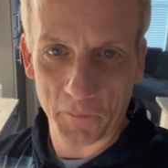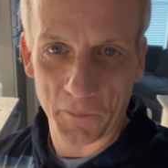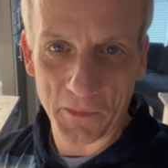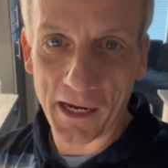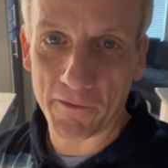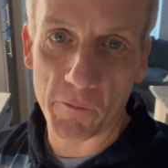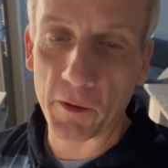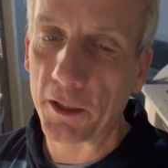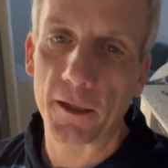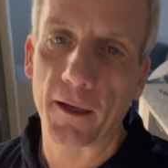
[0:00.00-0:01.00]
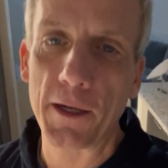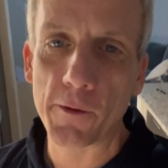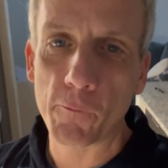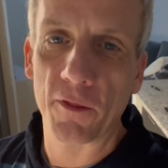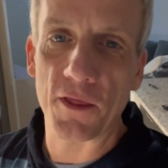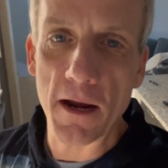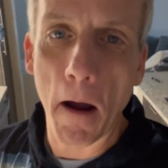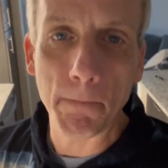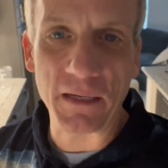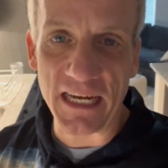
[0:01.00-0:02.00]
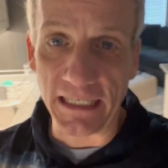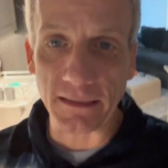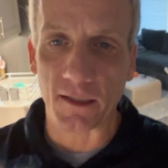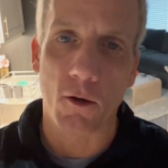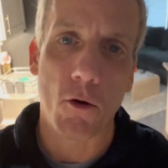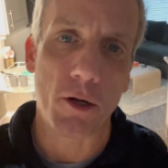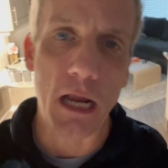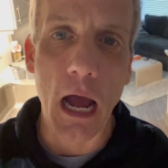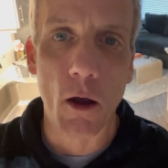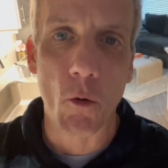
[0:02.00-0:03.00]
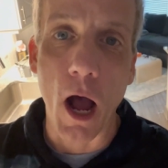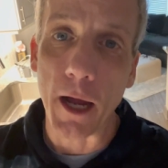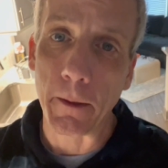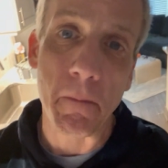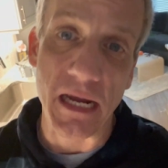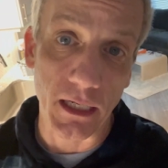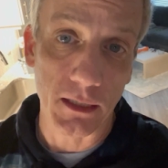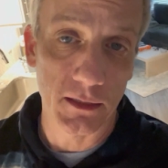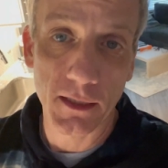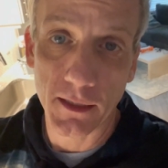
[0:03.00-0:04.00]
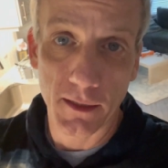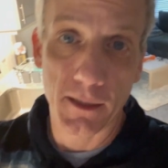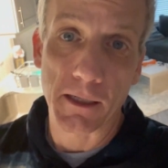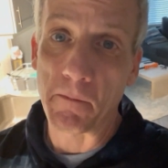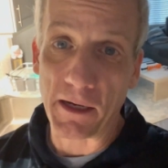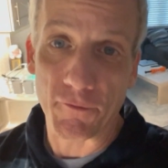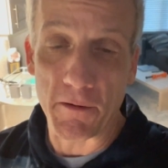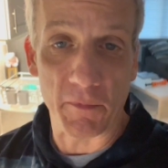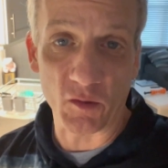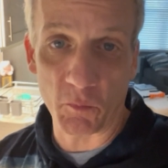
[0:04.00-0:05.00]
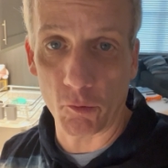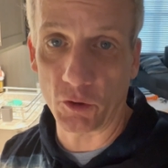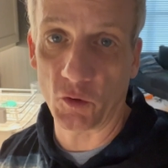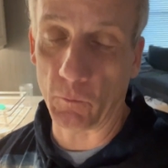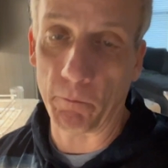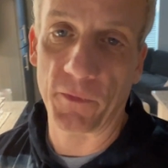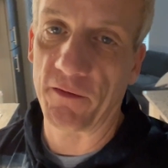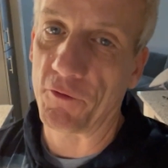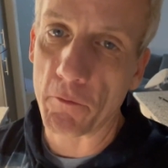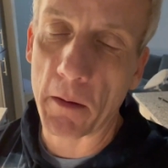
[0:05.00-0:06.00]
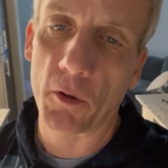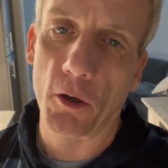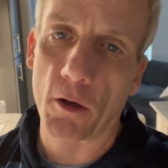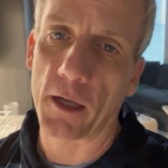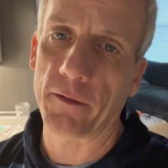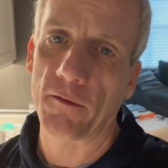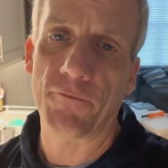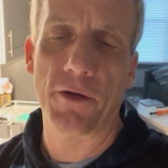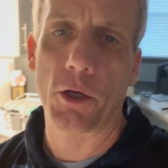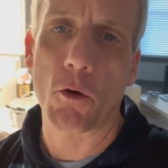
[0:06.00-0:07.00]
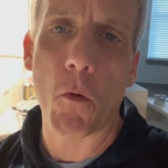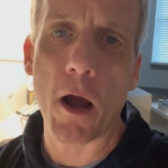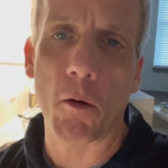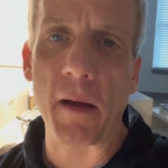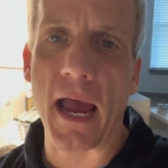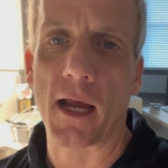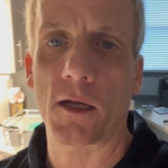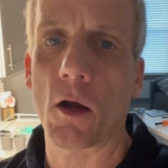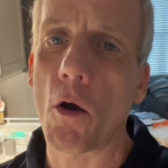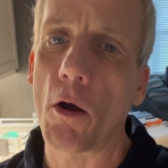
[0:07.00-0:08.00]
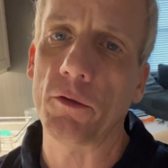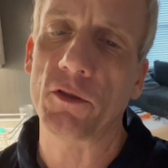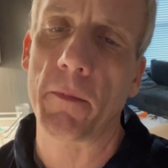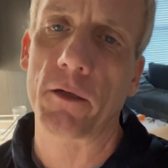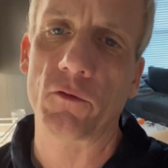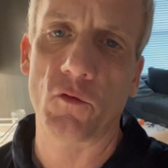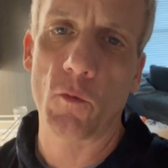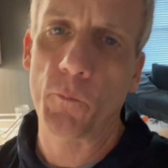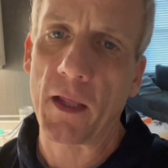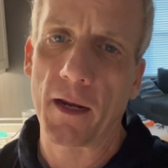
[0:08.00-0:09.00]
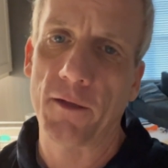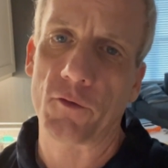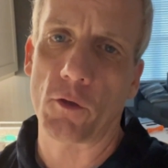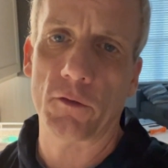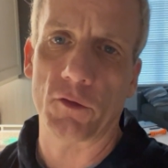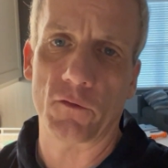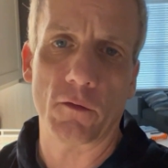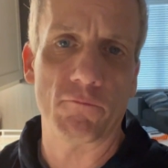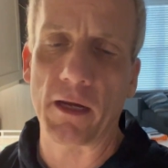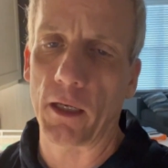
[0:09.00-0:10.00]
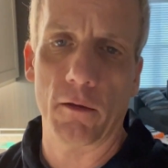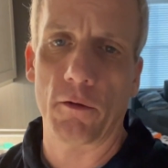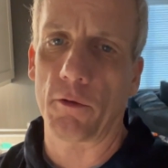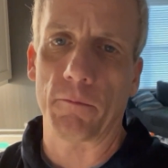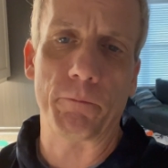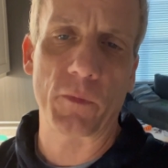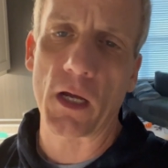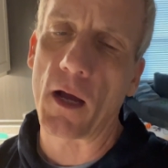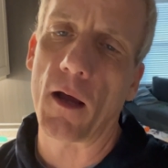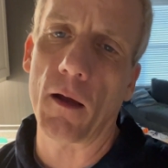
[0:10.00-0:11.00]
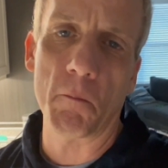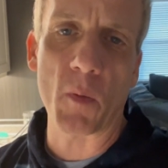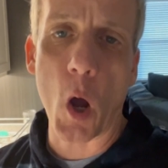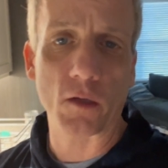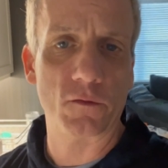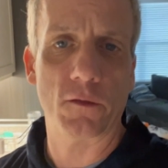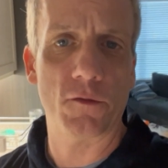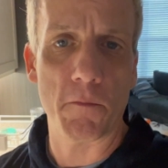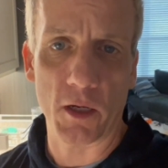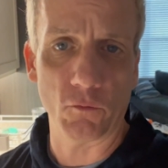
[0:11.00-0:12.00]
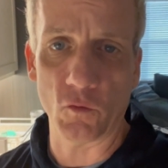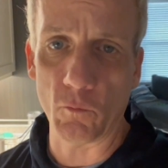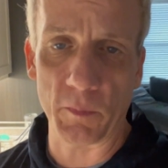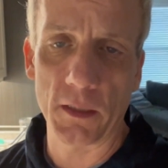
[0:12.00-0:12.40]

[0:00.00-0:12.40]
Hey everybody, here with an update on how I make my grandmother's Polish soup. If you remember, I did a video a while back on tomato soup that I took just a regular boxed tomato soup,